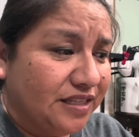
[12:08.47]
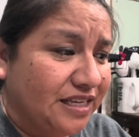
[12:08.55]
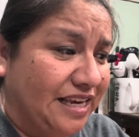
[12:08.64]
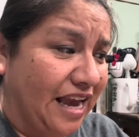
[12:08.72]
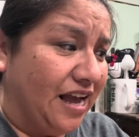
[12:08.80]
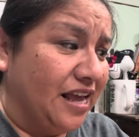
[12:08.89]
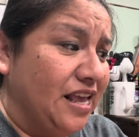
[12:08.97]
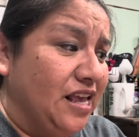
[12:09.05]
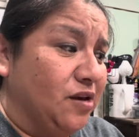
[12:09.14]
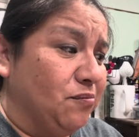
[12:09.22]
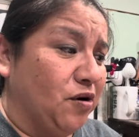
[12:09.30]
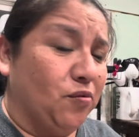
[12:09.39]
yeah,
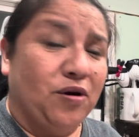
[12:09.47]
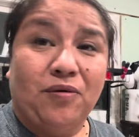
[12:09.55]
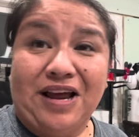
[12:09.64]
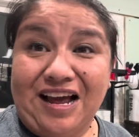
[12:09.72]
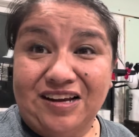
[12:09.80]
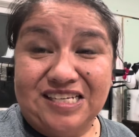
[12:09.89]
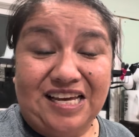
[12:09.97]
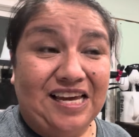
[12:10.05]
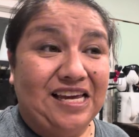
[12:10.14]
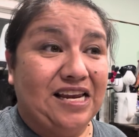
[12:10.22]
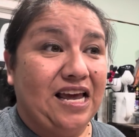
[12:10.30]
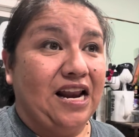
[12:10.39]
but we went out to
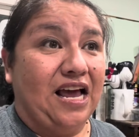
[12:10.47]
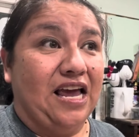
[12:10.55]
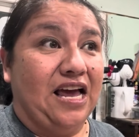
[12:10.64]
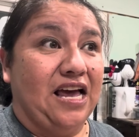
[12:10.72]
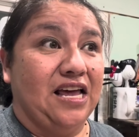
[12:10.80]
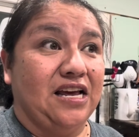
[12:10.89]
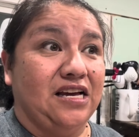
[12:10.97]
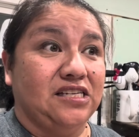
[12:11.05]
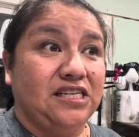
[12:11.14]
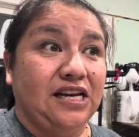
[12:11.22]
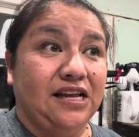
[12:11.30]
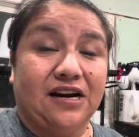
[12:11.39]
eat, and I had a
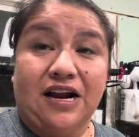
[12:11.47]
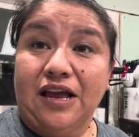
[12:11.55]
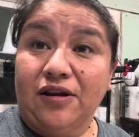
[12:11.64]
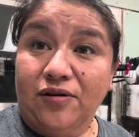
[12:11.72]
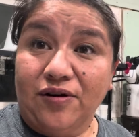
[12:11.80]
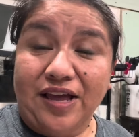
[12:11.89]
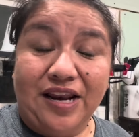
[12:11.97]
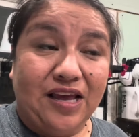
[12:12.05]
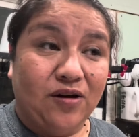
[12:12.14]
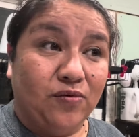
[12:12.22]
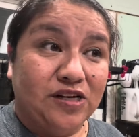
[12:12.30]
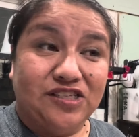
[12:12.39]
chile relleno, and
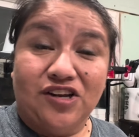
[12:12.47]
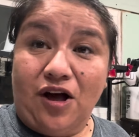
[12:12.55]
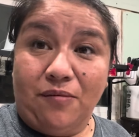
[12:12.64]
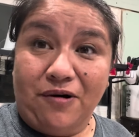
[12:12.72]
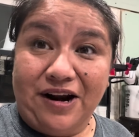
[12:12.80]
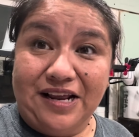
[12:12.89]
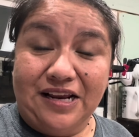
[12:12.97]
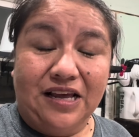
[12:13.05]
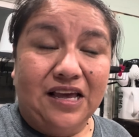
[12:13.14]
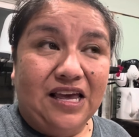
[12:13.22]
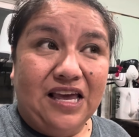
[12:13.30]
it was not breaded,